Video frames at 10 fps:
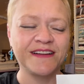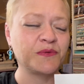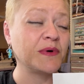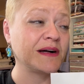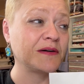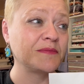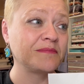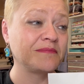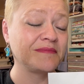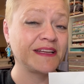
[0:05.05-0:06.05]
Well,
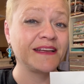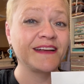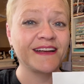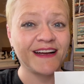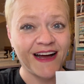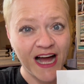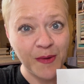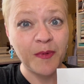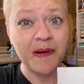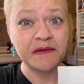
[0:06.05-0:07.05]

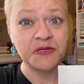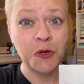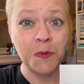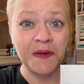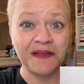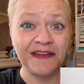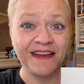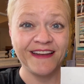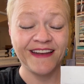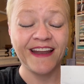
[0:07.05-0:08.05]
I'm about to open
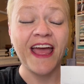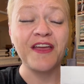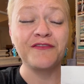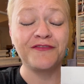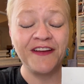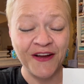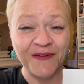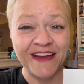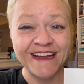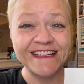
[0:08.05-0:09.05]
a
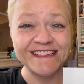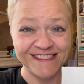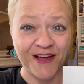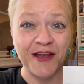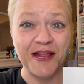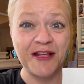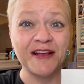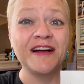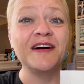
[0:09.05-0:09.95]
very exciting